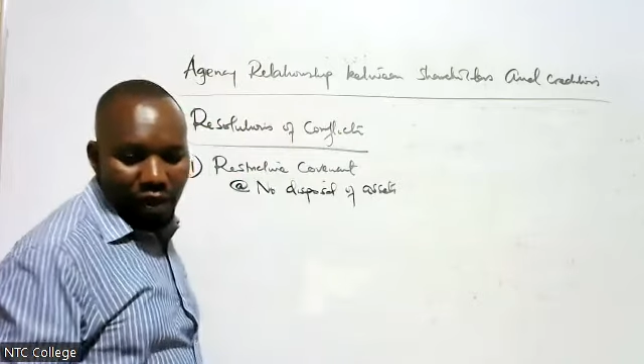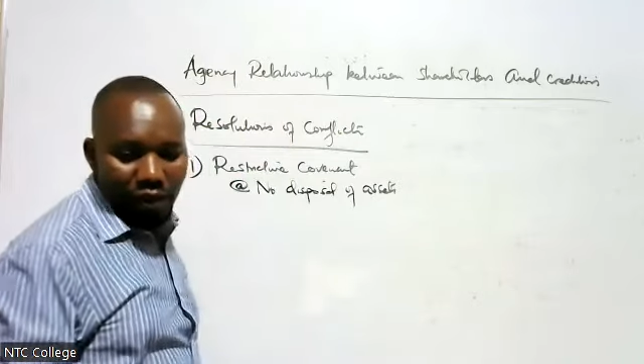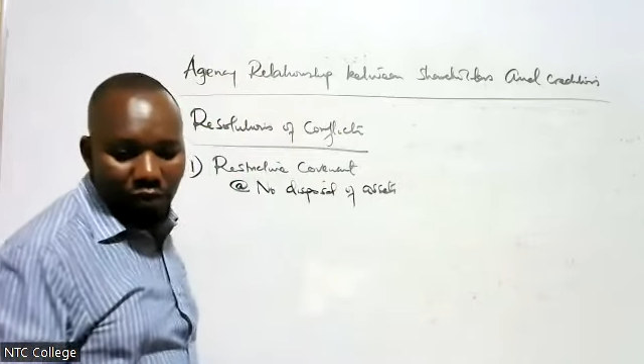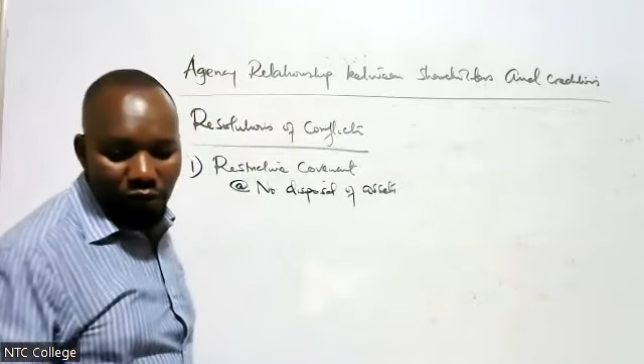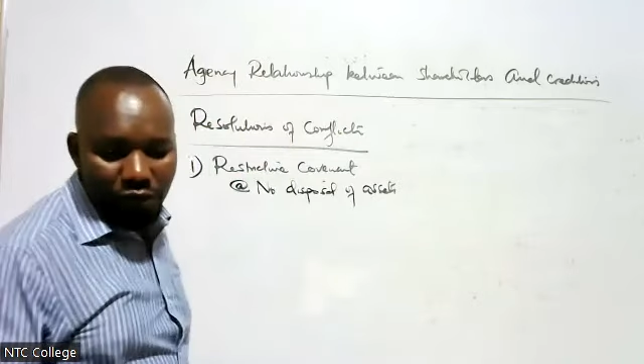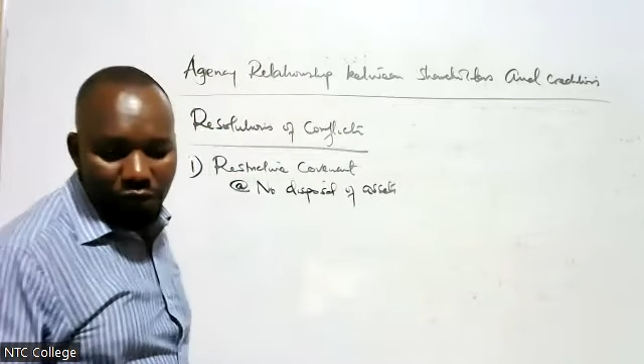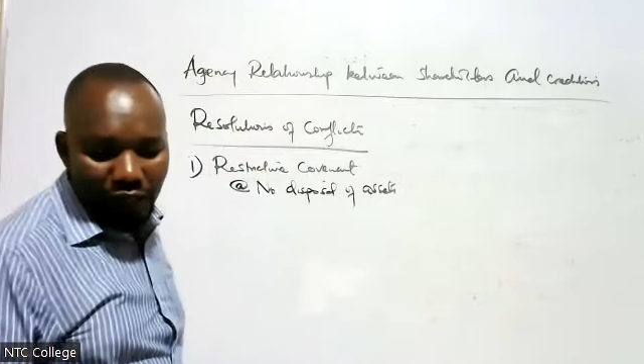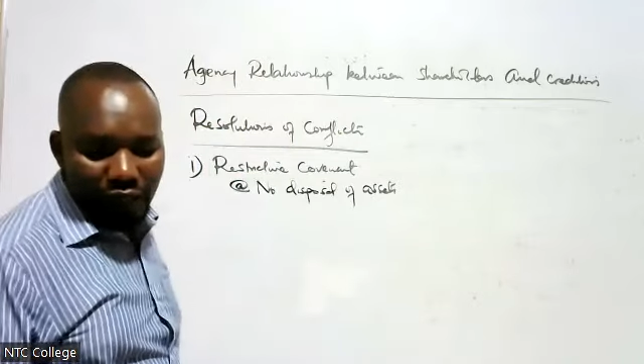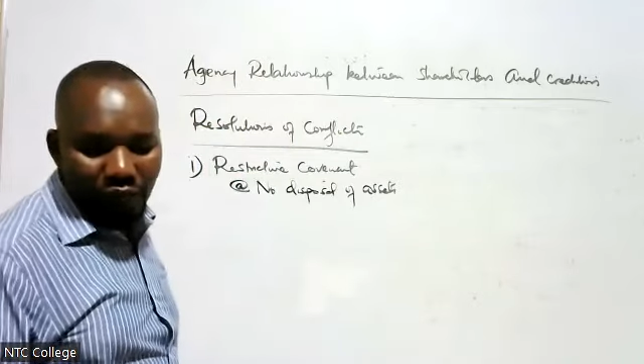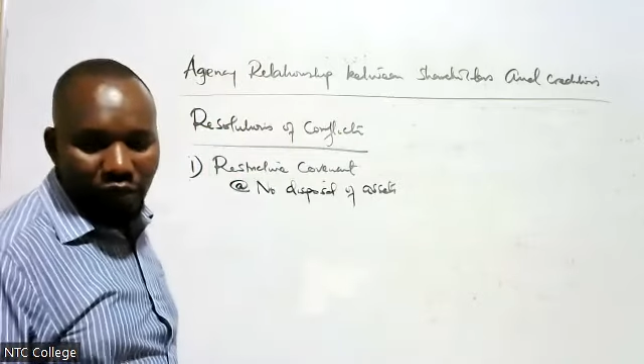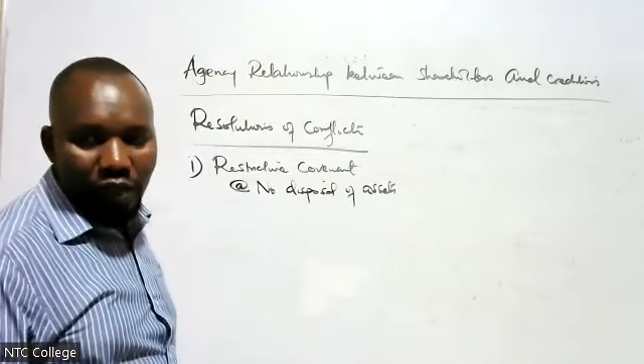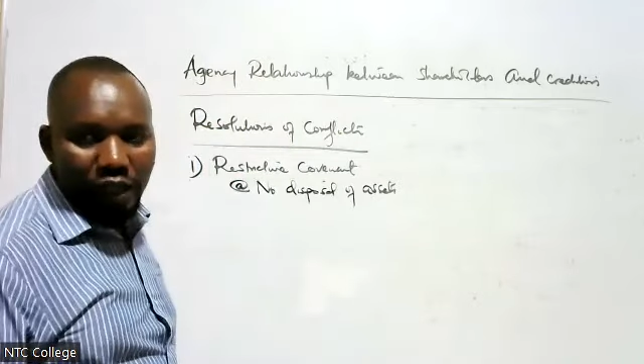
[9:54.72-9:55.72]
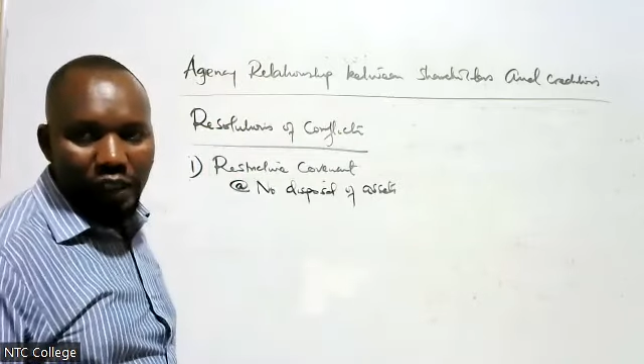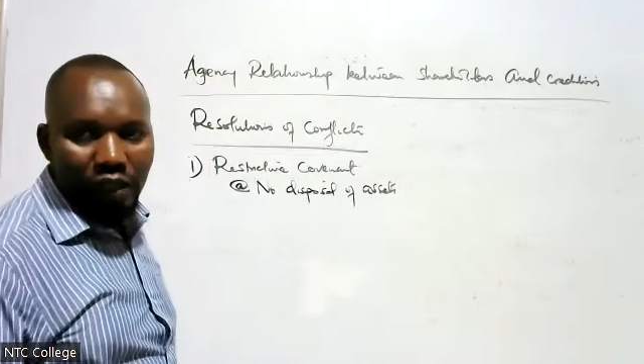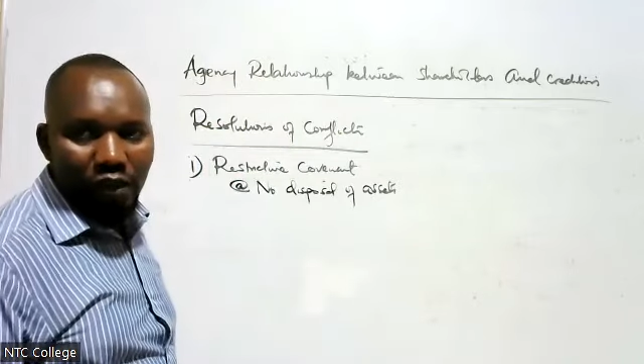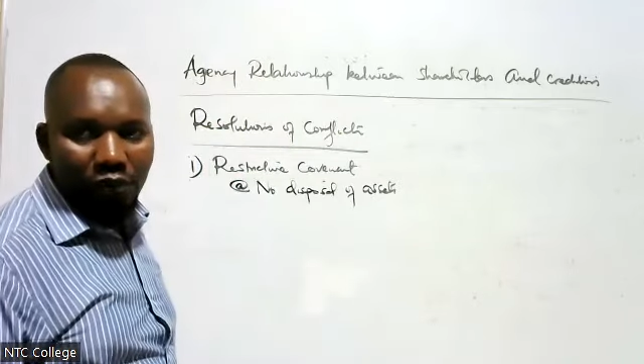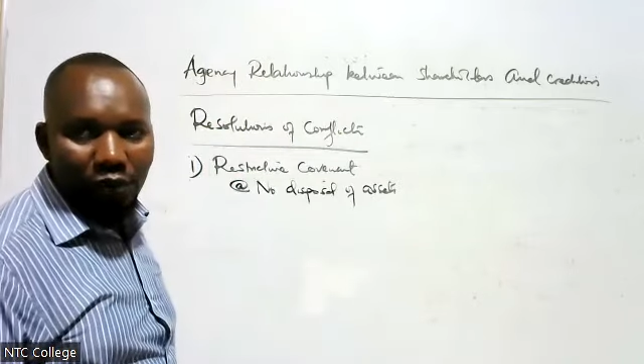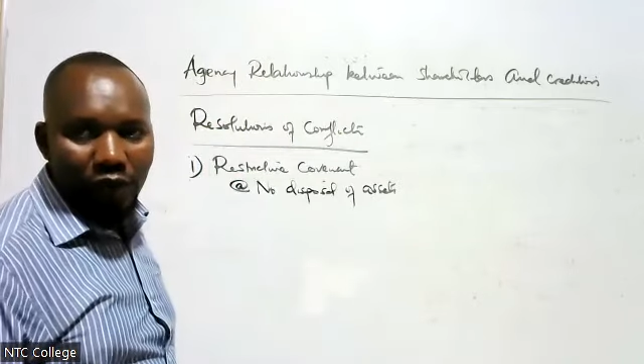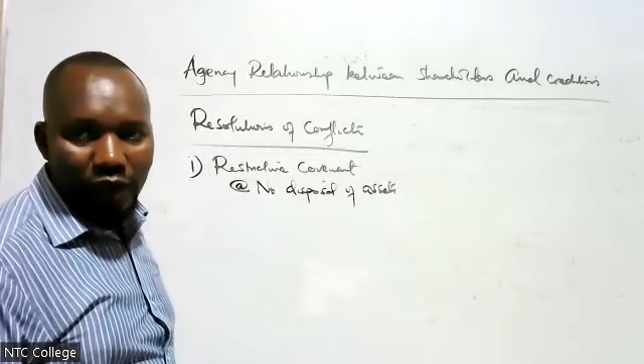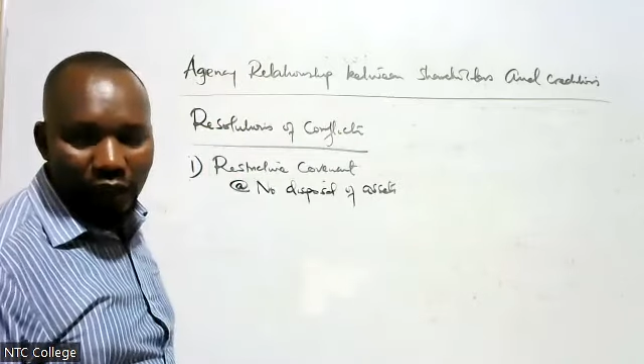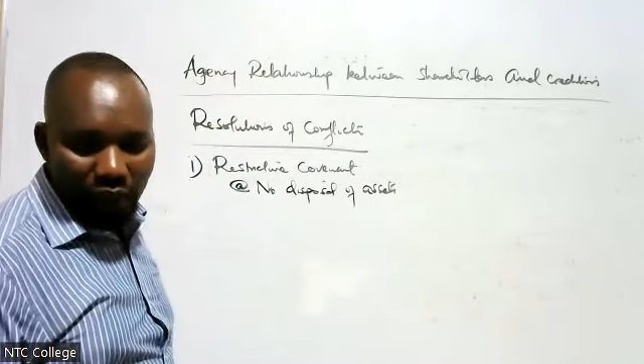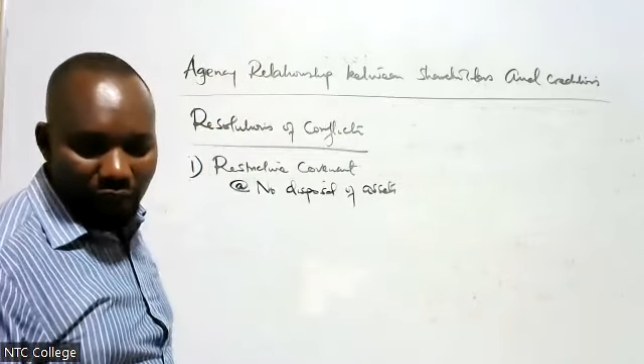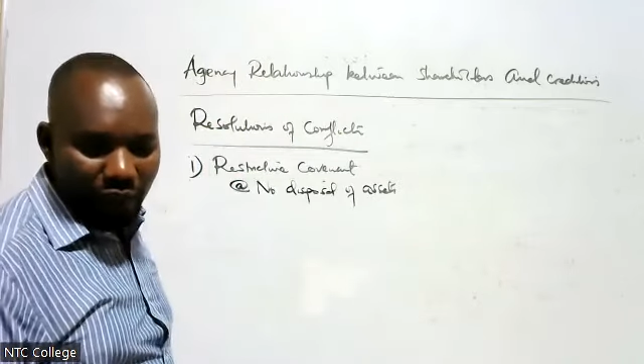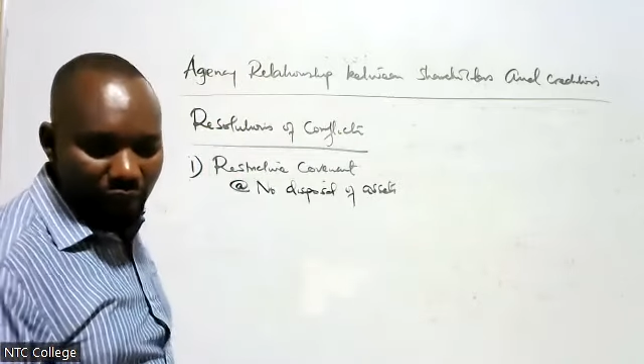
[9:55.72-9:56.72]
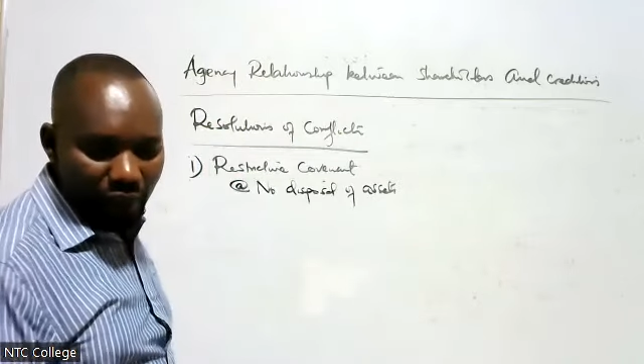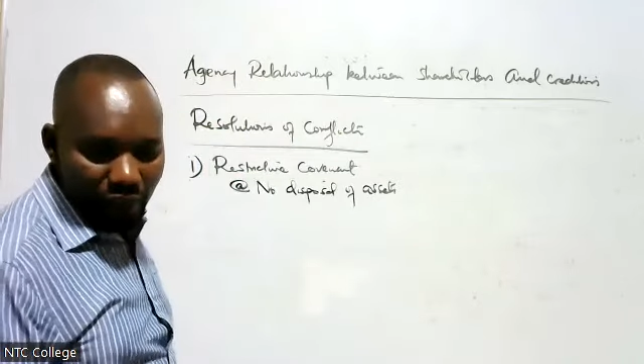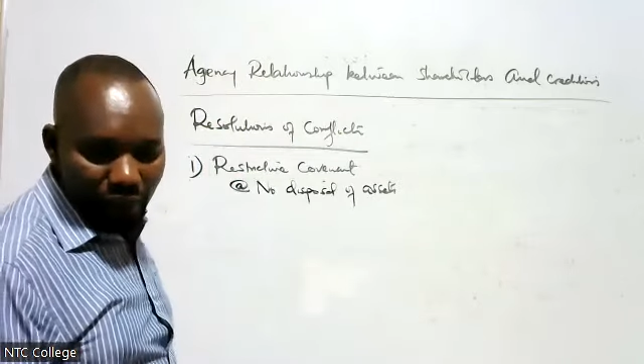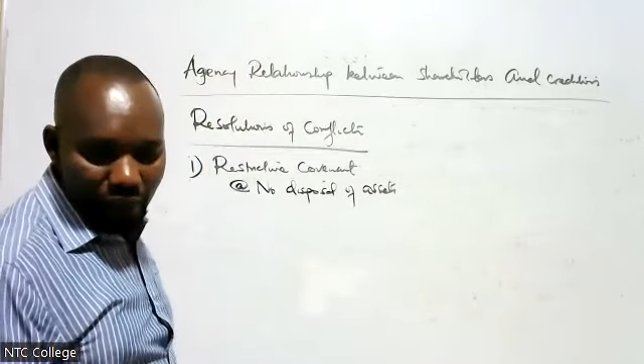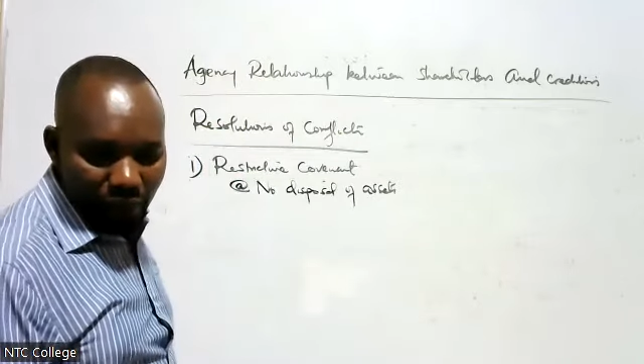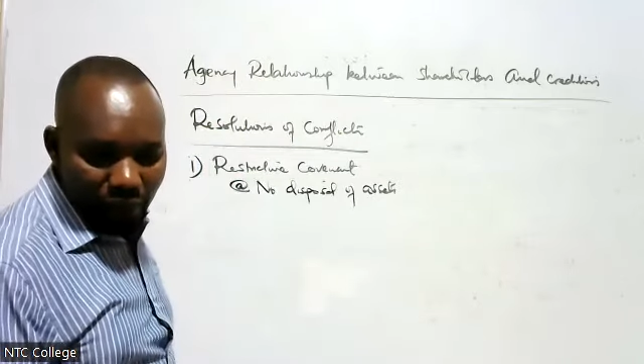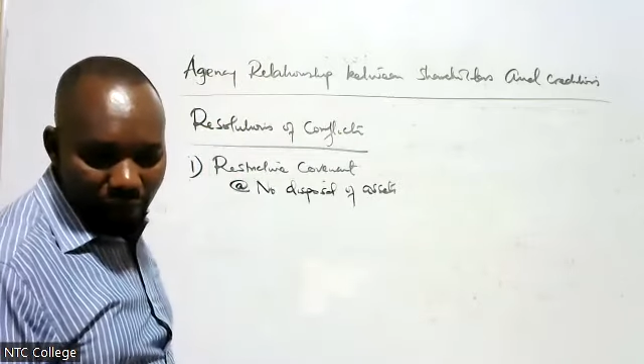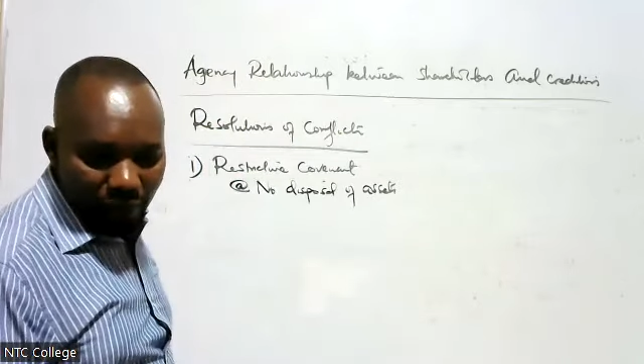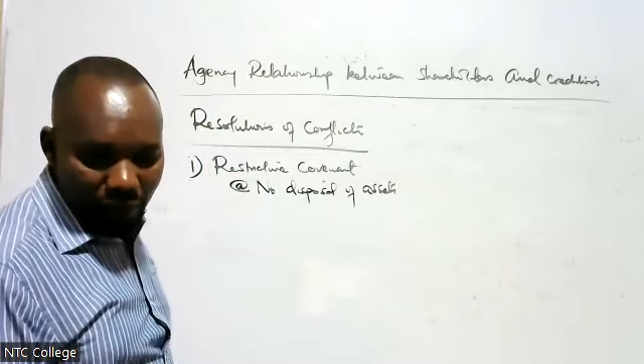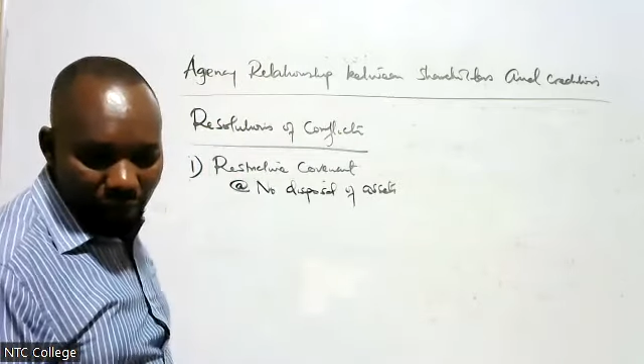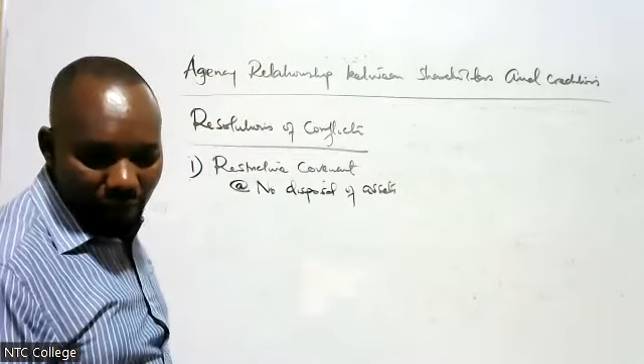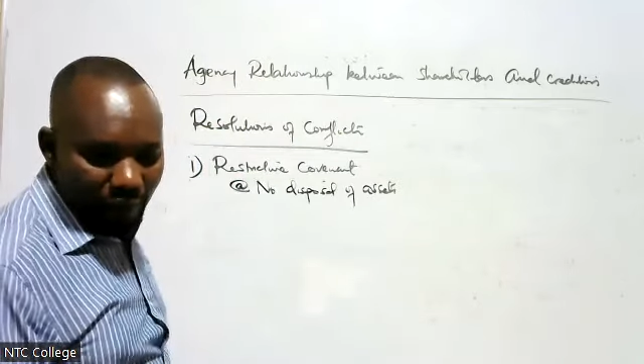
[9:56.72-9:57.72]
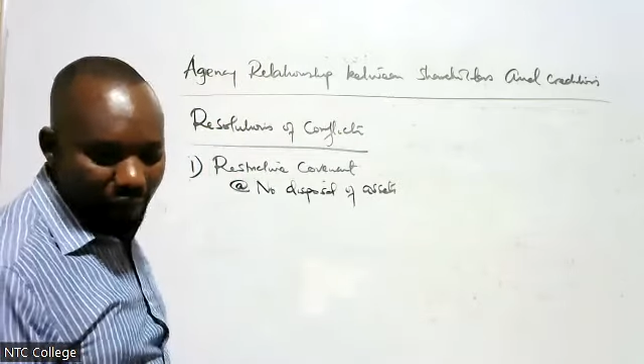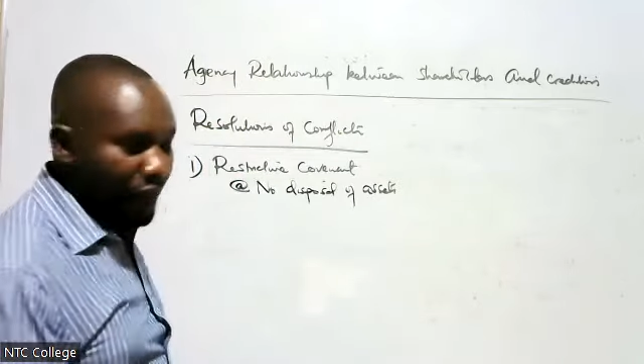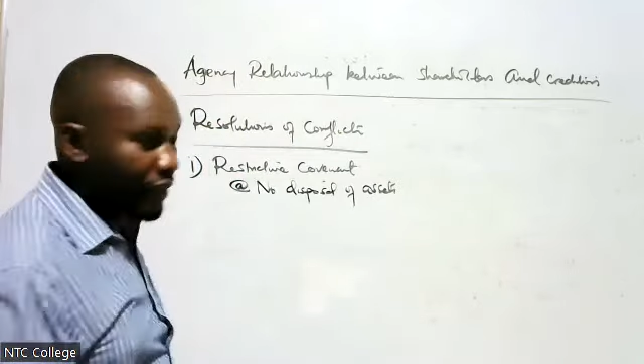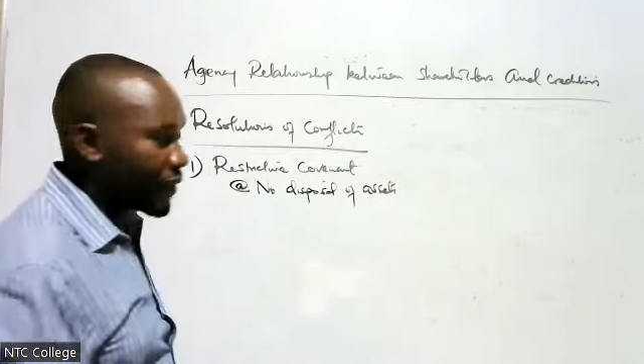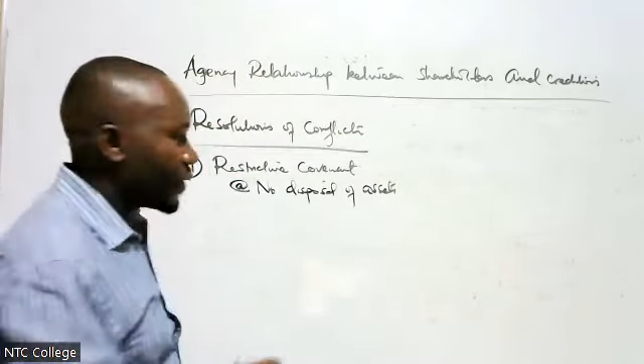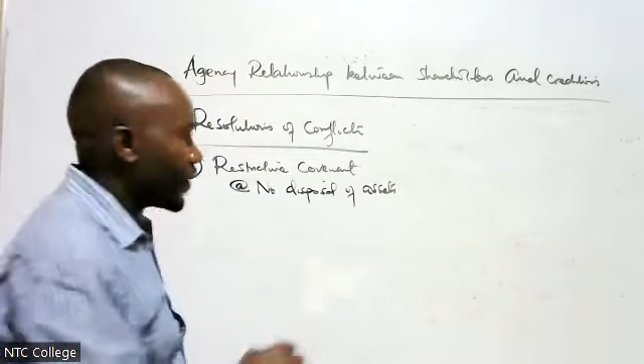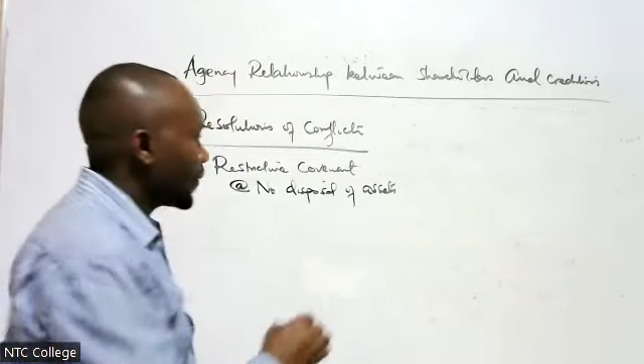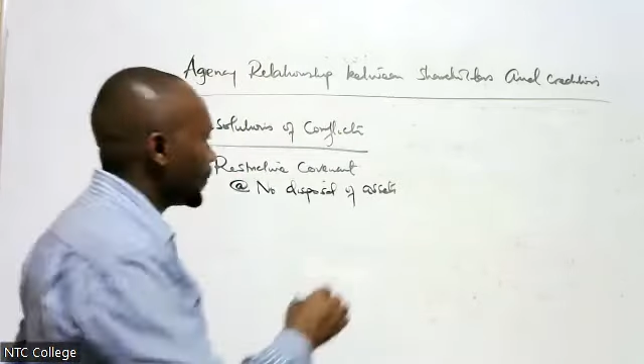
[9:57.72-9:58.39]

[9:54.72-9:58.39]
used as collateral for the debt.